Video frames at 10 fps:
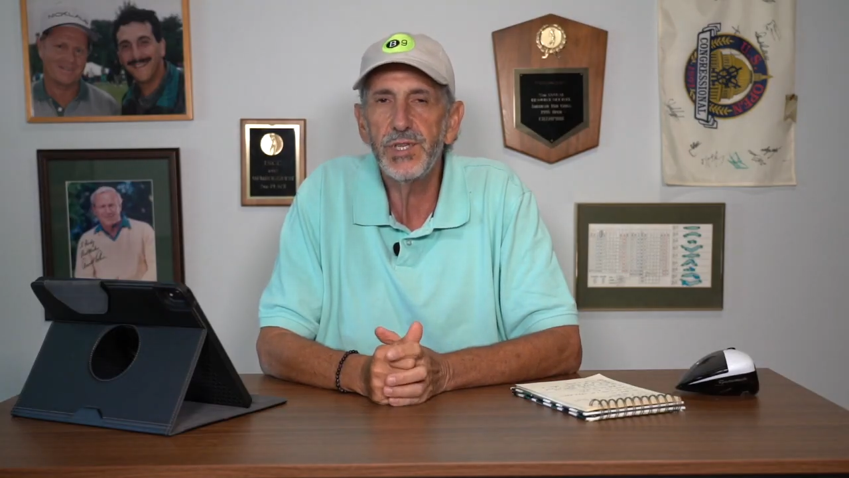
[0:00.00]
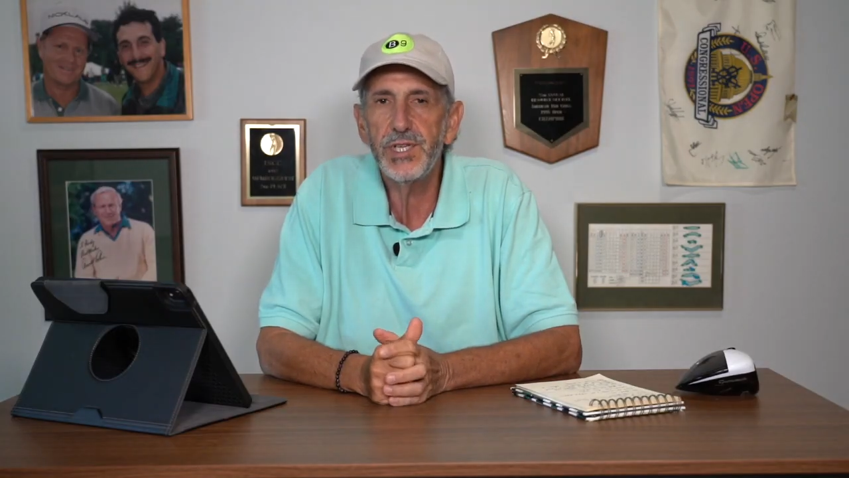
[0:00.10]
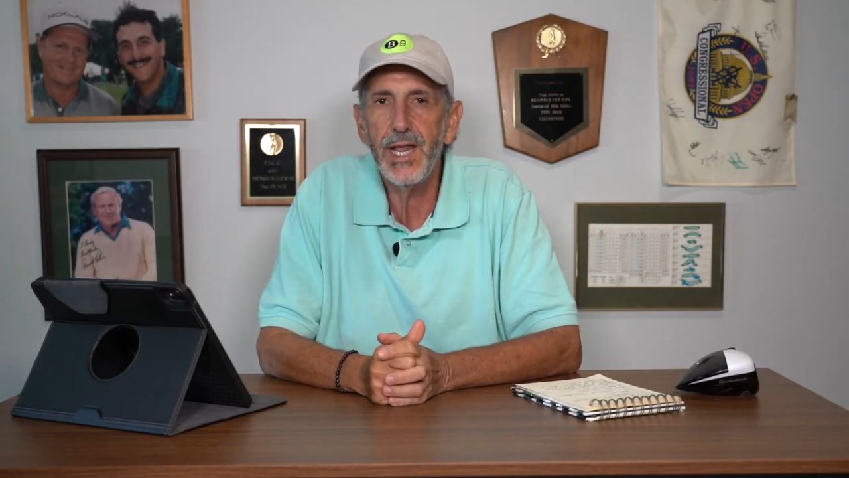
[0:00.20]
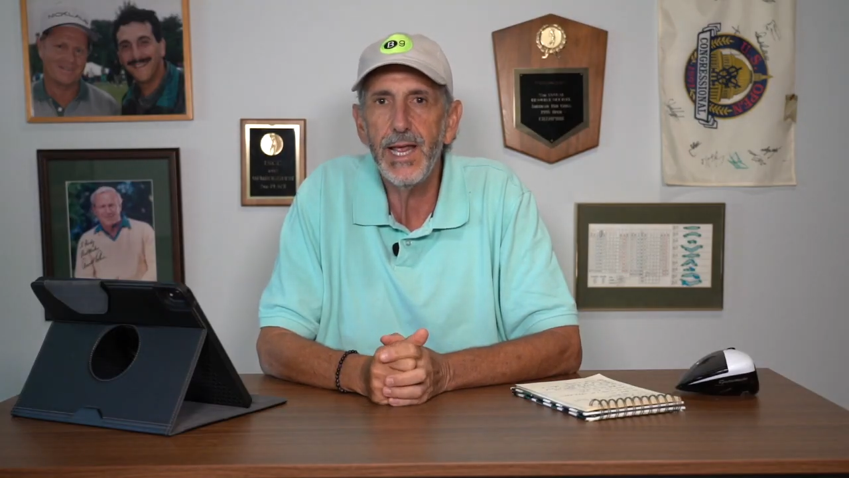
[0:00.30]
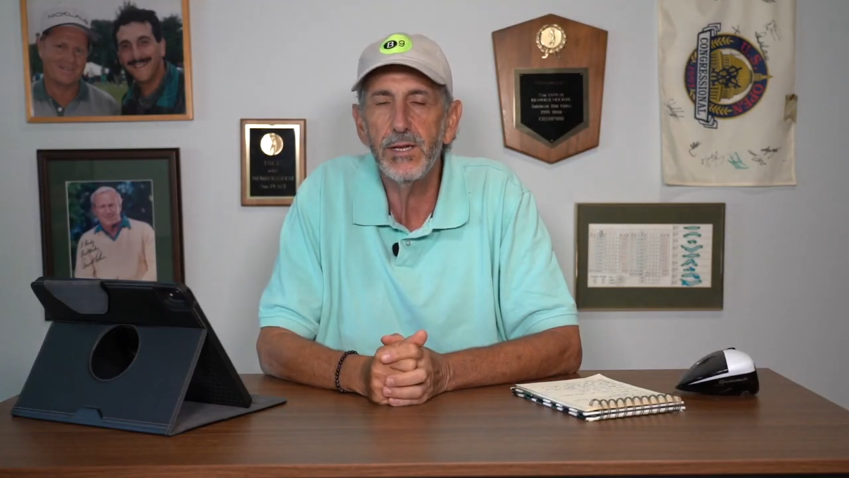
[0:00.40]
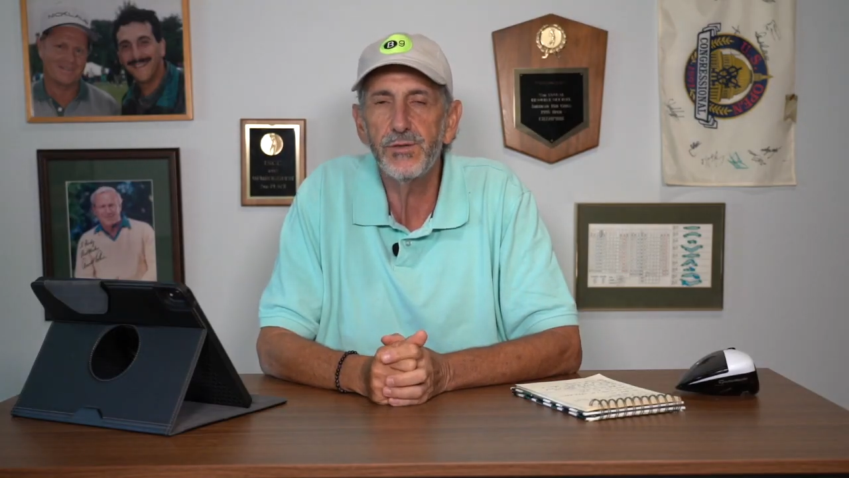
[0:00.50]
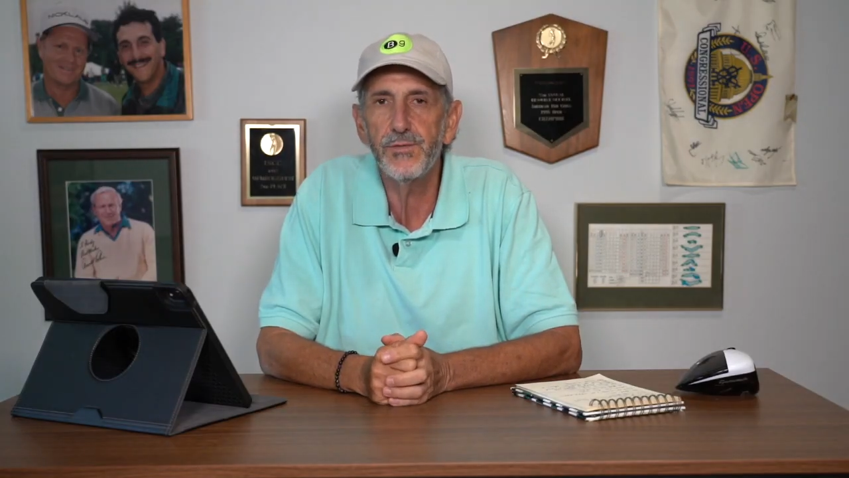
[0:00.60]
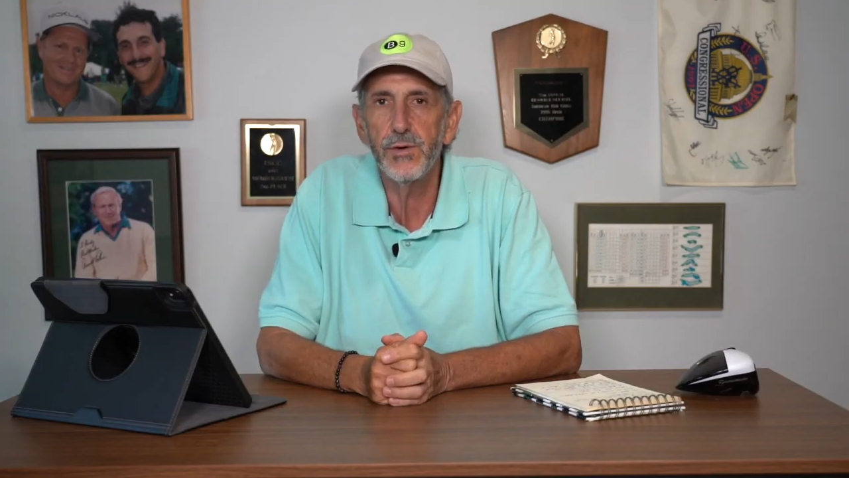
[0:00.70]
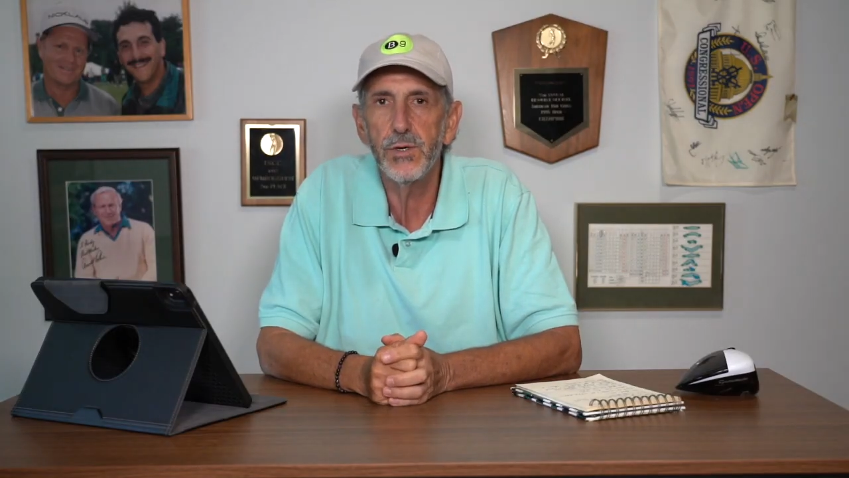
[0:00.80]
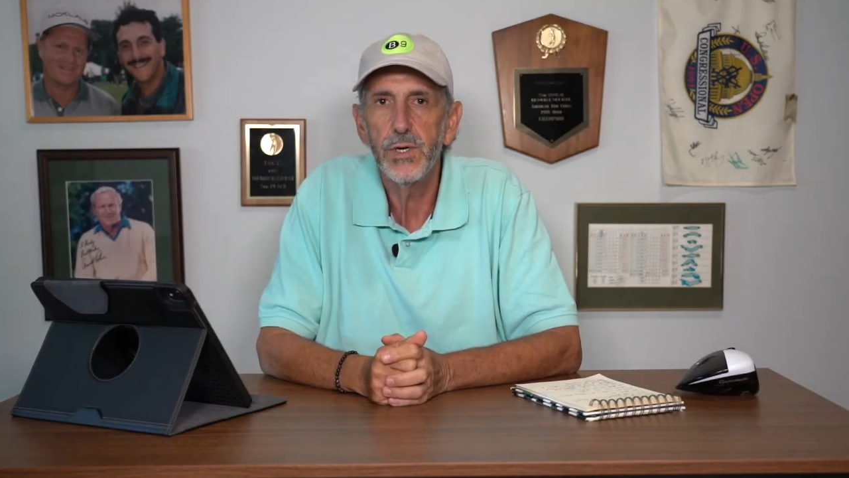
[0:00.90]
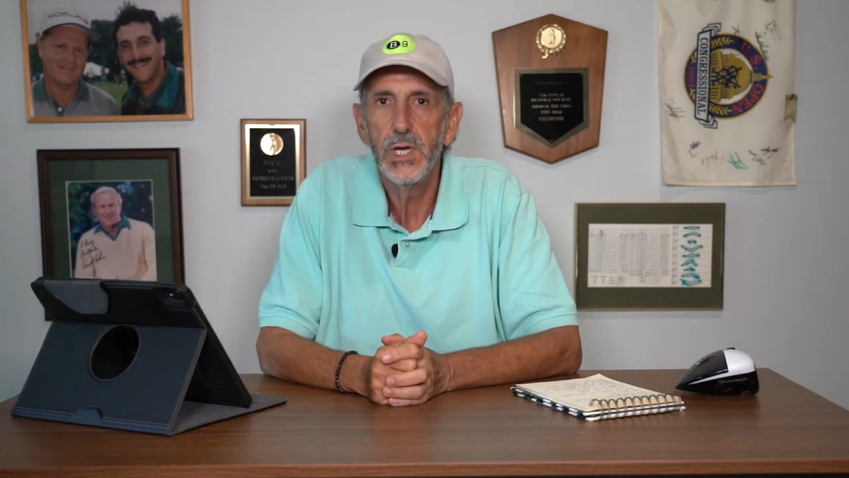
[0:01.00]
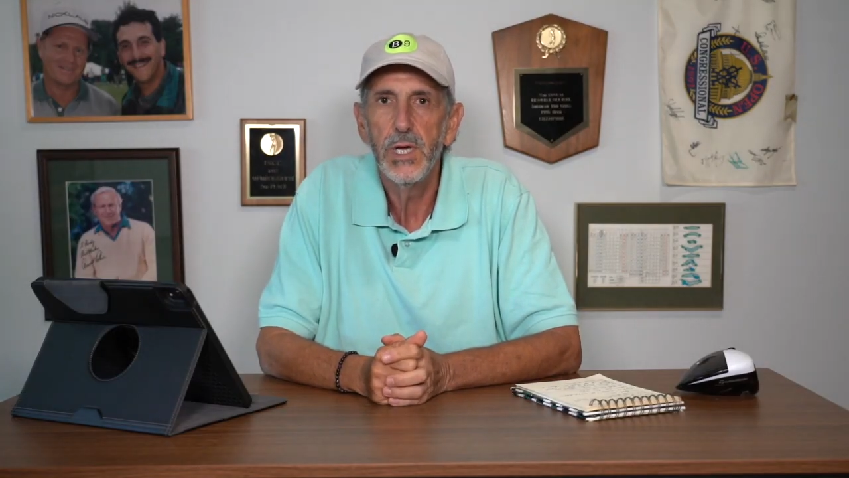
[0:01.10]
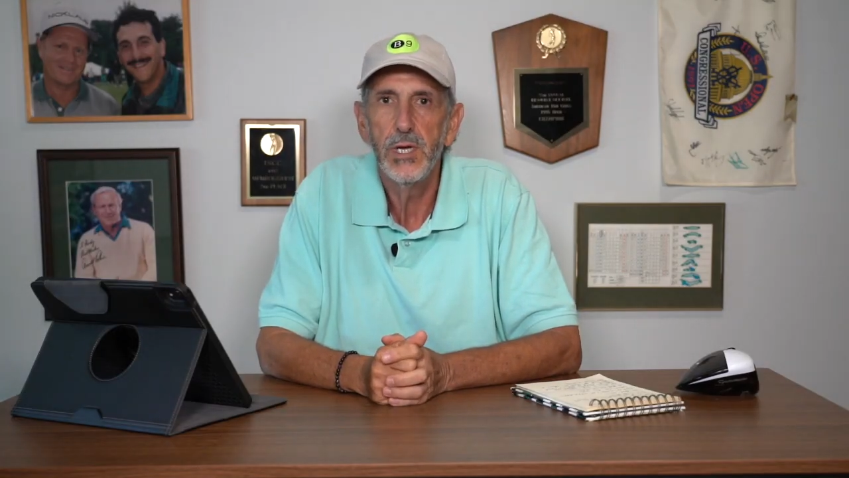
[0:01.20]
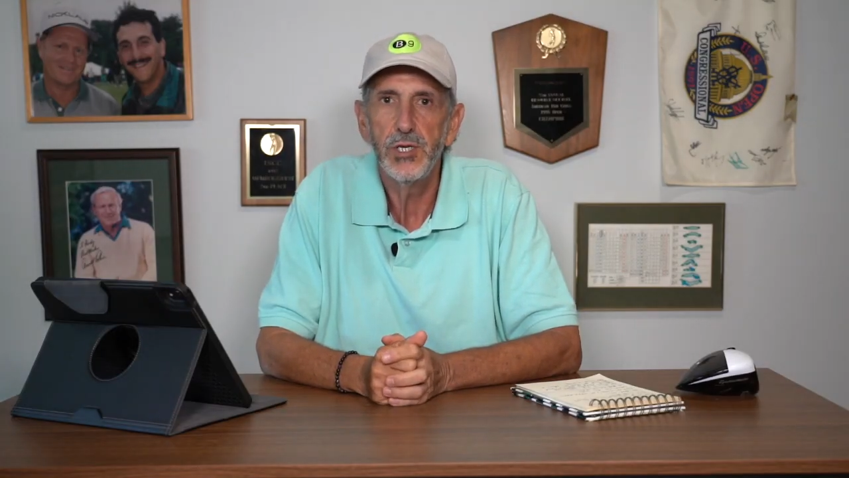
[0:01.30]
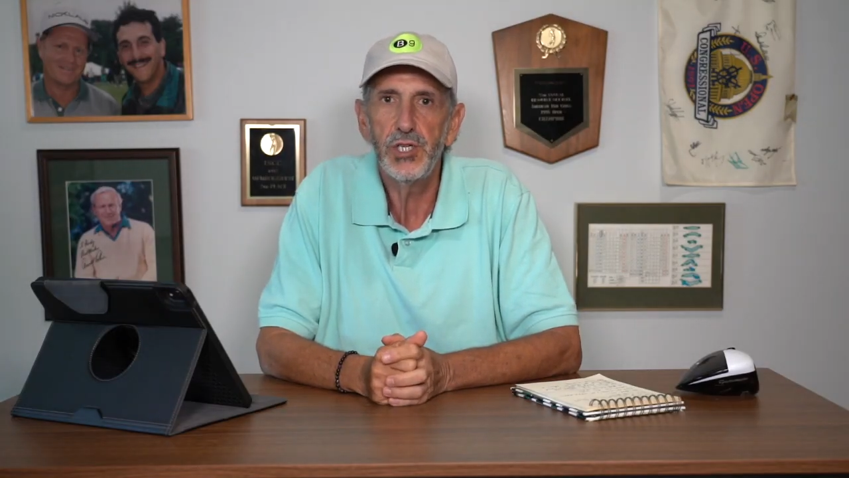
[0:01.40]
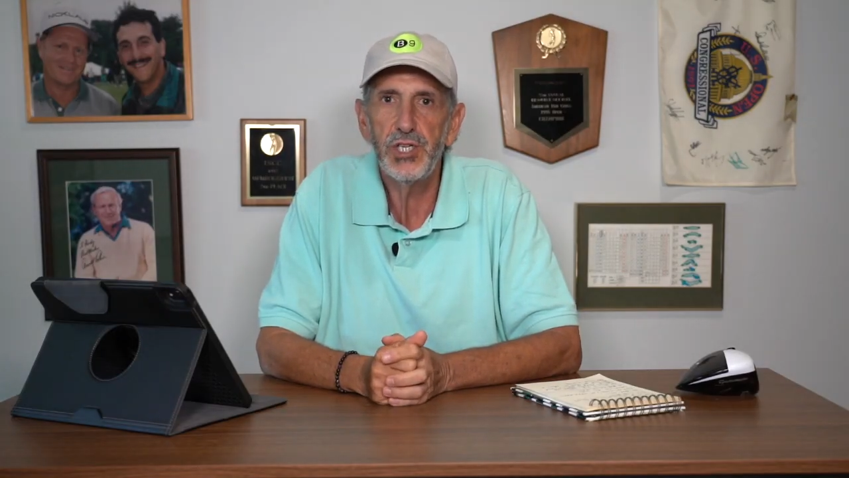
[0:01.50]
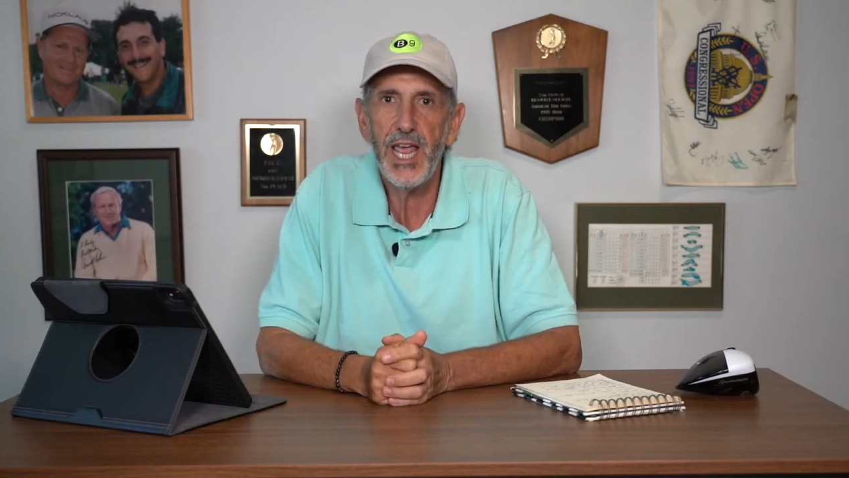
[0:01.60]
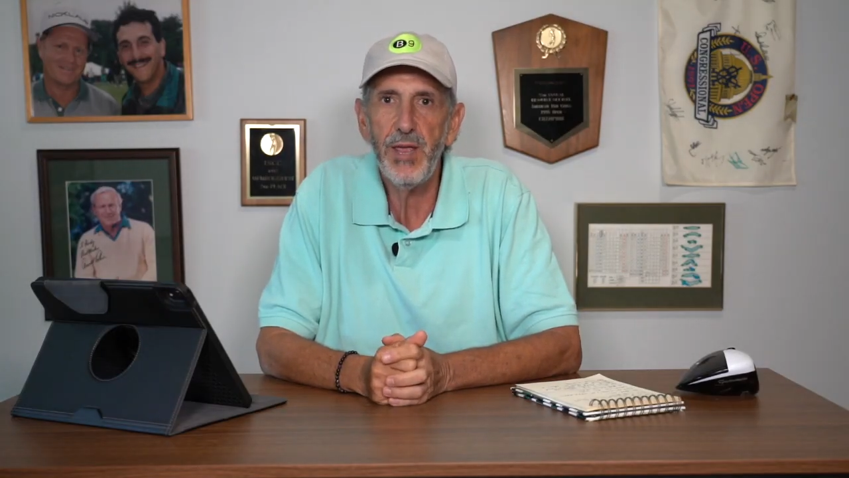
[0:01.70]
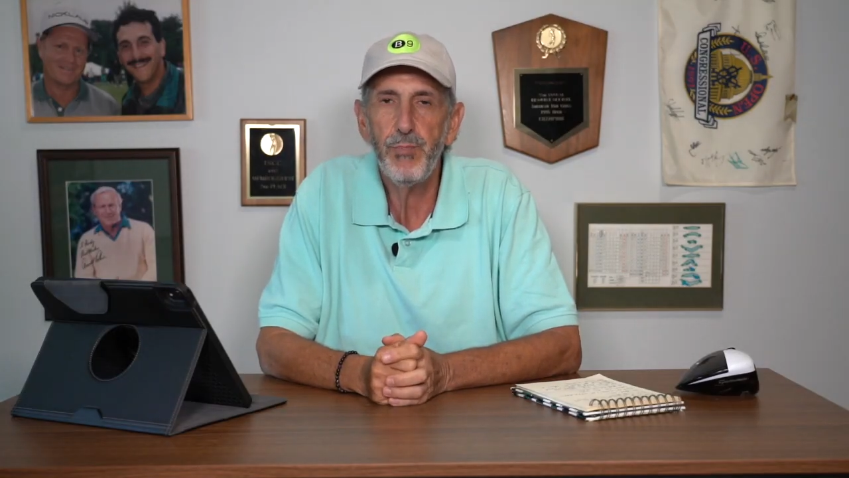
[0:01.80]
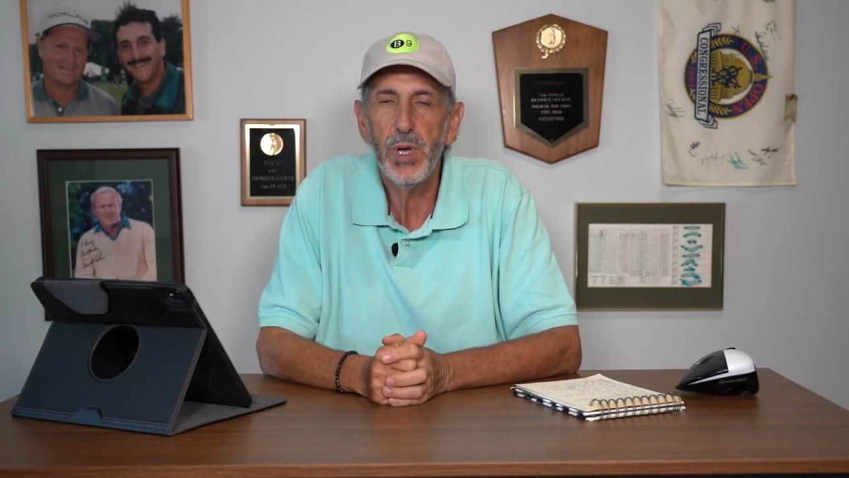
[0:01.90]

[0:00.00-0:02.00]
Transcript: stands for shape